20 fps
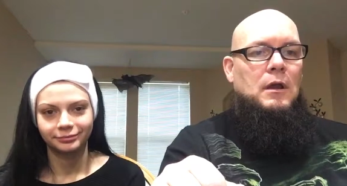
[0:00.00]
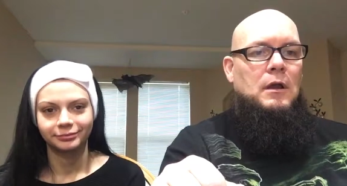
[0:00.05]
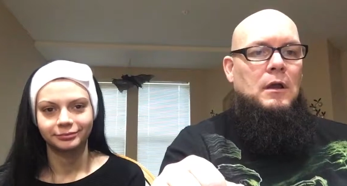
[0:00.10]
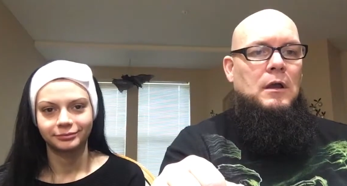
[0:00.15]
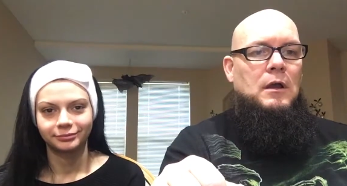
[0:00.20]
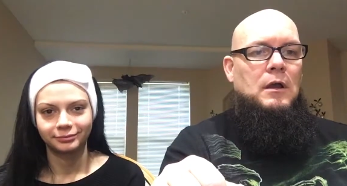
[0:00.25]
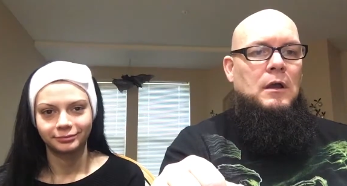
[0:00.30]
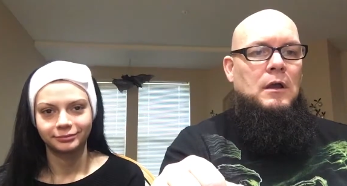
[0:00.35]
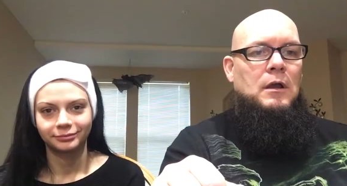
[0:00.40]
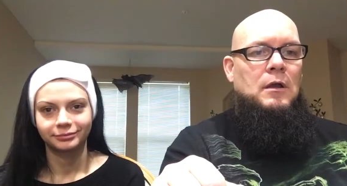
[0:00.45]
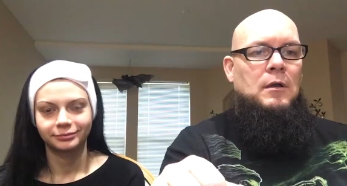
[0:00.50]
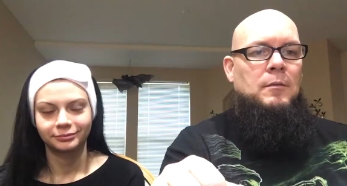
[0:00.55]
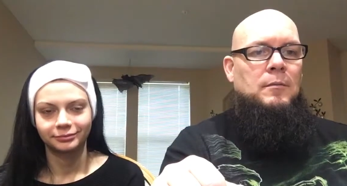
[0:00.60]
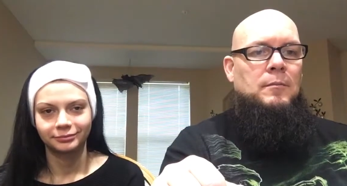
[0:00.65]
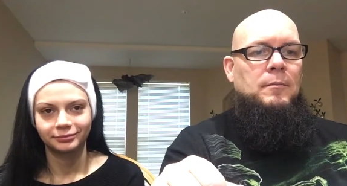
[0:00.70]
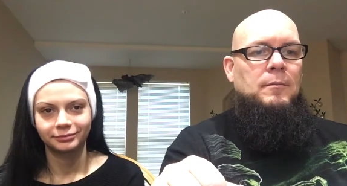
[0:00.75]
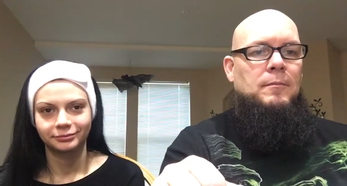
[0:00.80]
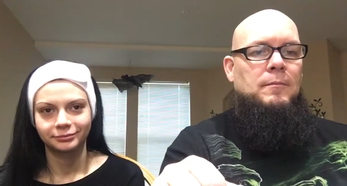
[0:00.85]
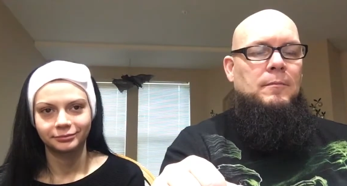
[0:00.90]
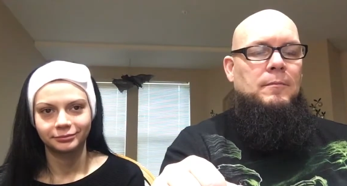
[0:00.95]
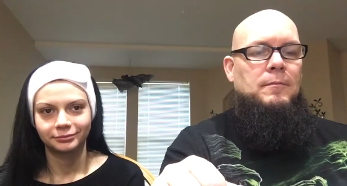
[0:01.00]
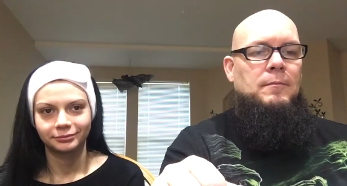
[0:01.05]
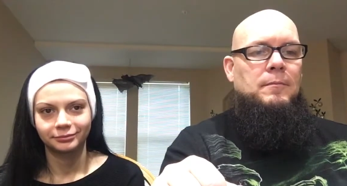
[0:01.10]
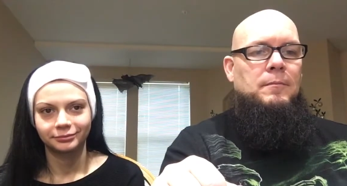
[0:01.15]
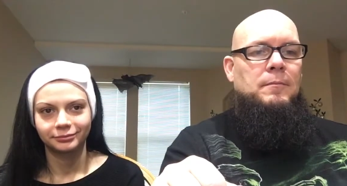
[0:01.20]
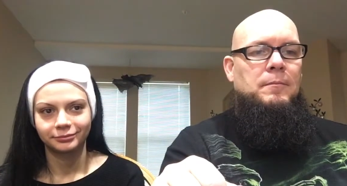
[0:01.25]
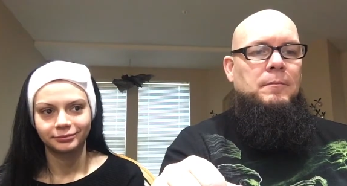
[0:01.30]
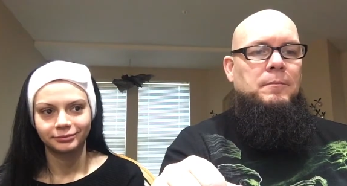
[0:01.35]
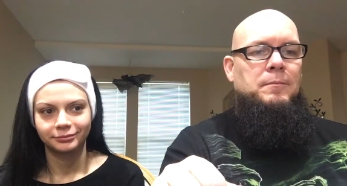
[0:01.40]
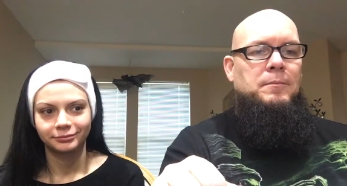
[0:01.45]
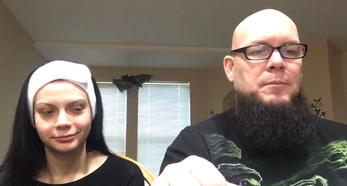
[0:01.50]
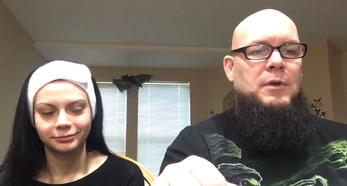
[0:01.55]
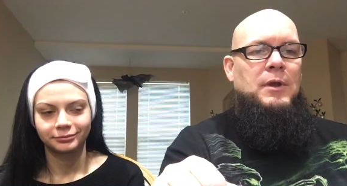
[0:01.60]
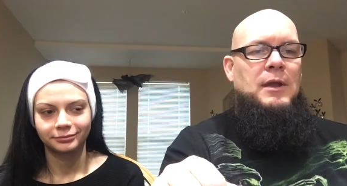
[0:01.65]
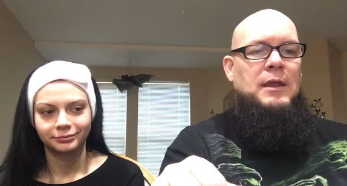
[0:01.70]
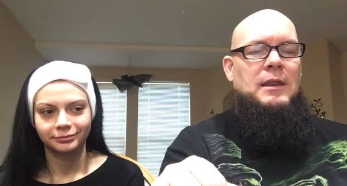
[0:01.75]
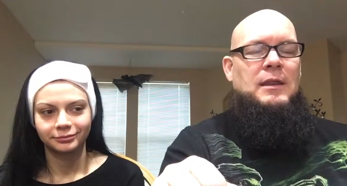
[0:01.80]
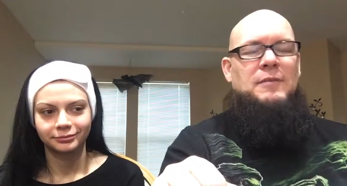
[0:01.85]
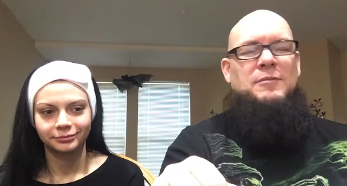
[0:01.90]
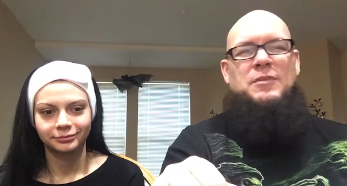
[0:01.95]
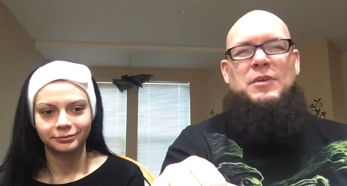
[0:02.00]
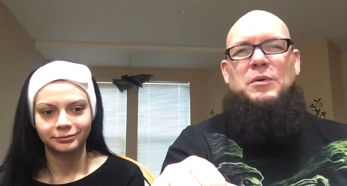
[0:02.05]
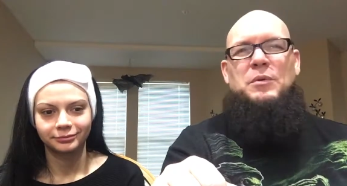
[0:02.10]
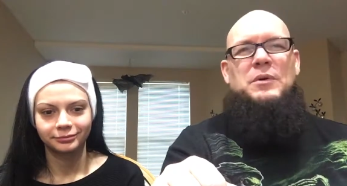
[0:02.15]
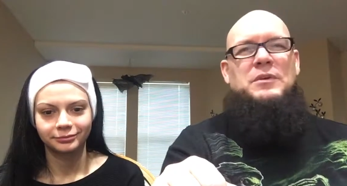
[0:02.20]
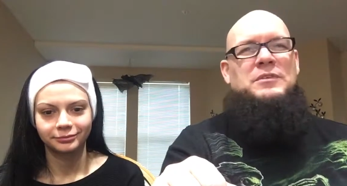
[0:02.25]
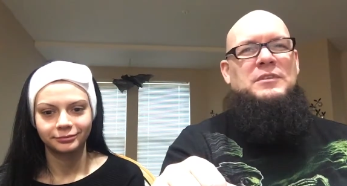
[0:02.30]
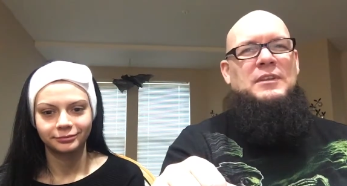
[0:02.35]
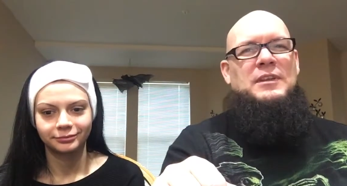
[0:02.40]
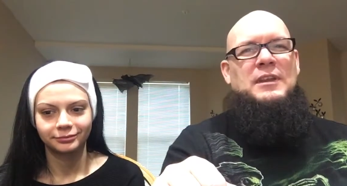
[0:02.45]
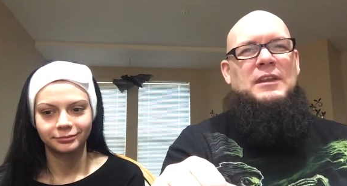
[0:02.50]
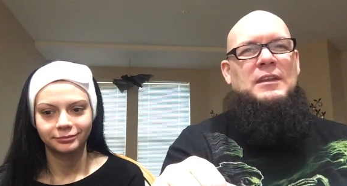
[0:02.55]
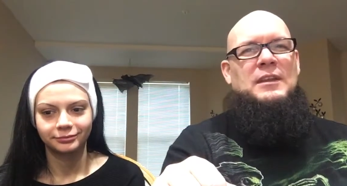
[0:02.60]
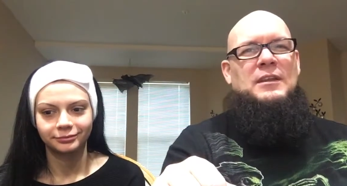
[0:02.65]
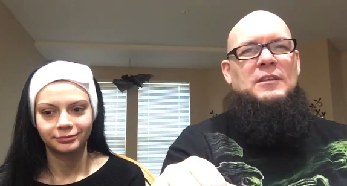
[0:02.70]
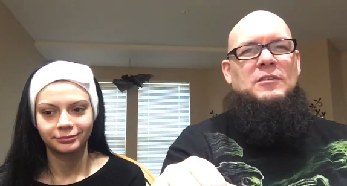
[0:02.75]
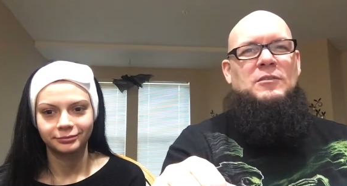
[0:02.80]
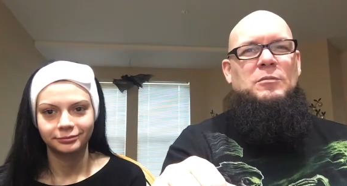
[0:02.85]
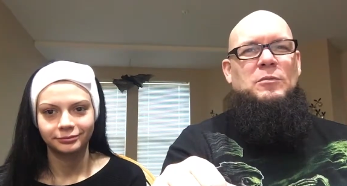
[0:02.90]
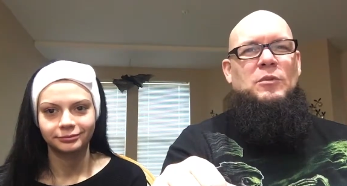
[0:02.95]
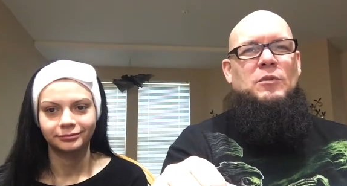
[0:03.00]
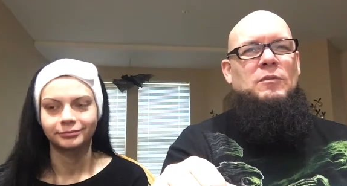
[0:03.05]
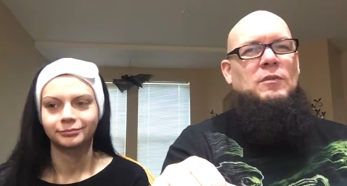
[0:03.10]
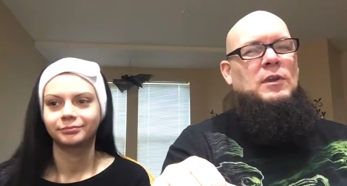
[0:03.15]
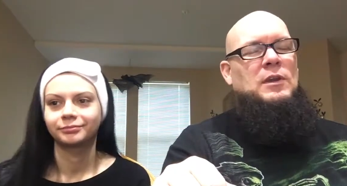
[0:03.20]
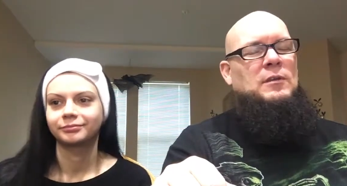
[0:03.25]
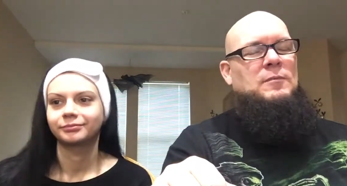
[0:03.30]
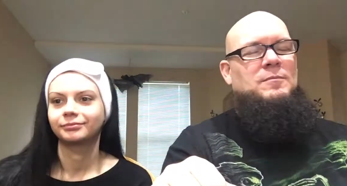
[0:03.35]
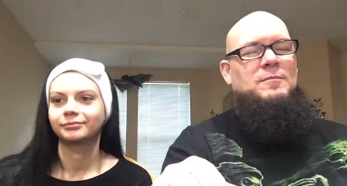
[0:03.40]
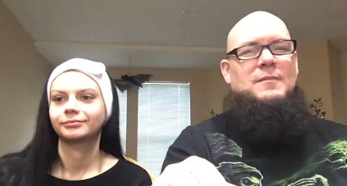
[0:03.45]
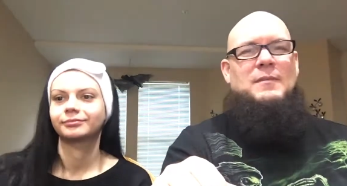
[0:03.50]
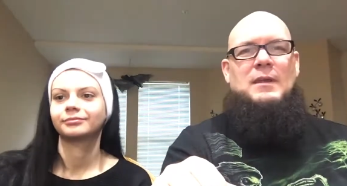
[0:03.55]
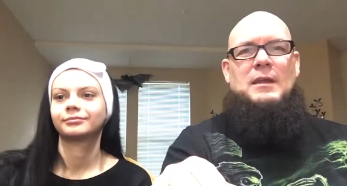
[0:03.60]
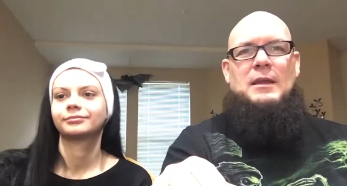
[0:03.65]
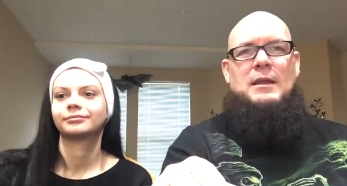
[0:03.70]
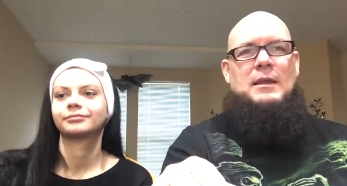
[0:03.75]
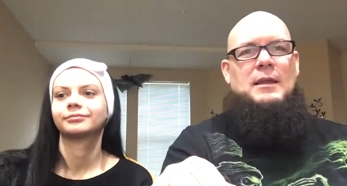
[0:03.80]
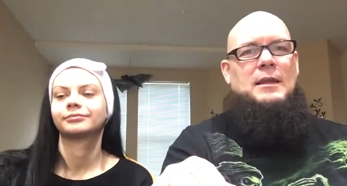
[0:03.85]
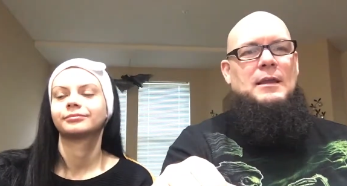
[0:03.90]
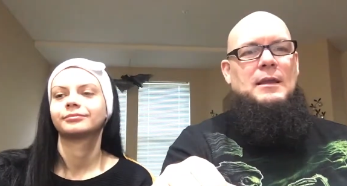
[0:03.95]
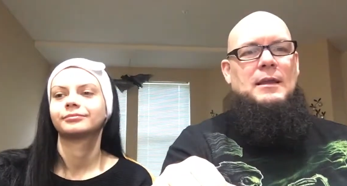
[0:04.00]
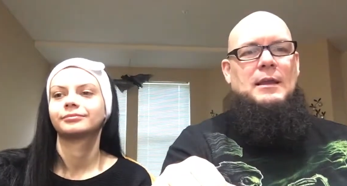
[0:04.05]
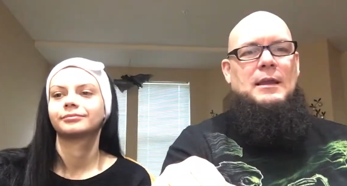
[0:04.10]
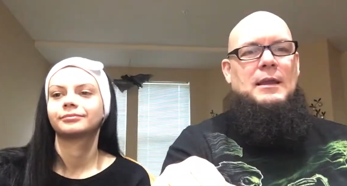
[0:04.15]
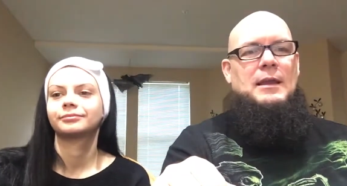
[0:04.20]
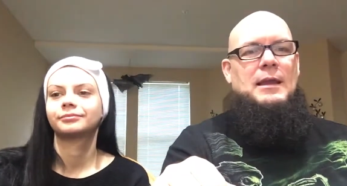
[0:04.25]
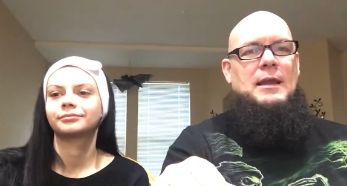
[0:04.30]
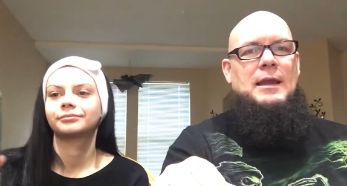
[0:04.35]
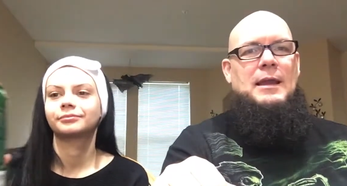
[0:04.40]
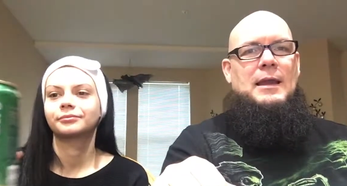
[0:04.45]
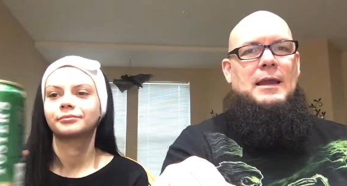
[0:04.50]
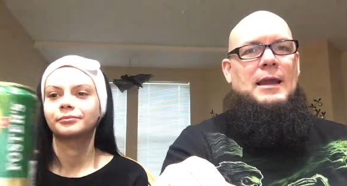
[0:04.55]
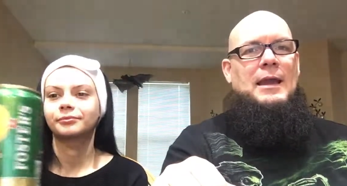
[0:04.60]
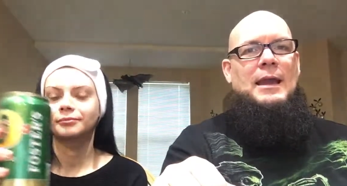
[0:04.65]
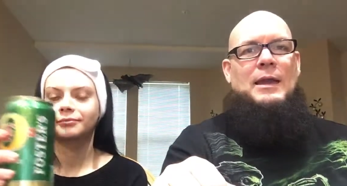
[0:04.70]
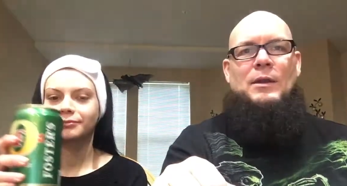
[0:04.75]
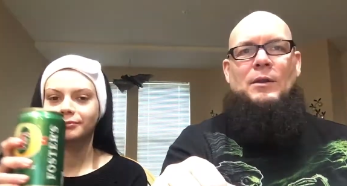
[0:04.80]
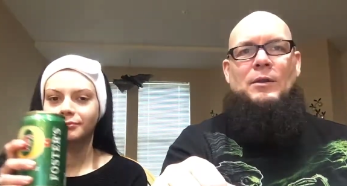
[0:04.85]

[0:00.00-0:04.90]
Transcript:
Speaker 1: Uh, but if he wasn't in this movie, I